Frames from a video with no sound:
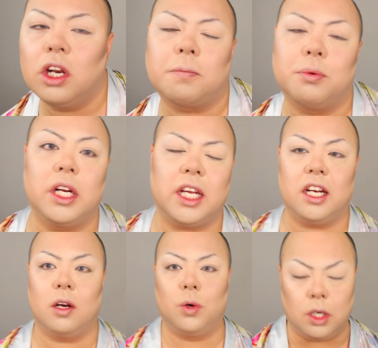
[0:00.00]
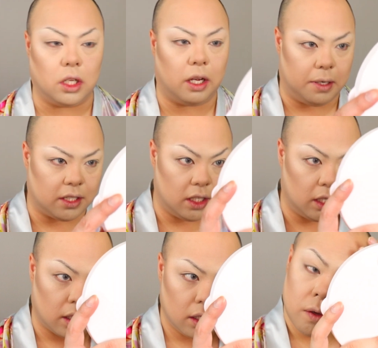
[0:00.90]
look pretty and I will look like
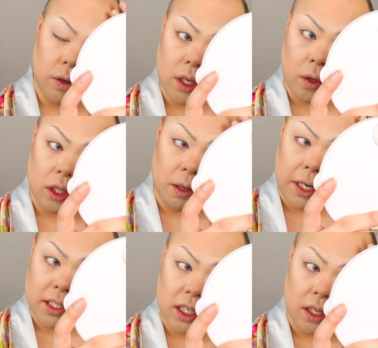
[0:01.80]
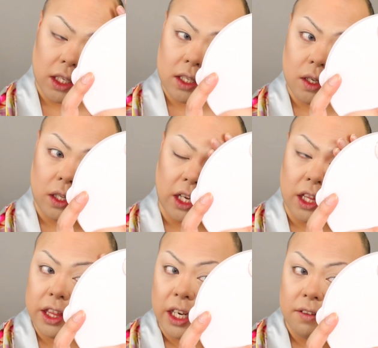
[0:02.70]
plastic. If I don't look like plastic, I'll either look like a
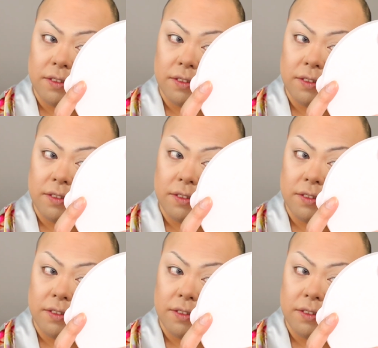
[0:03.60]
thinner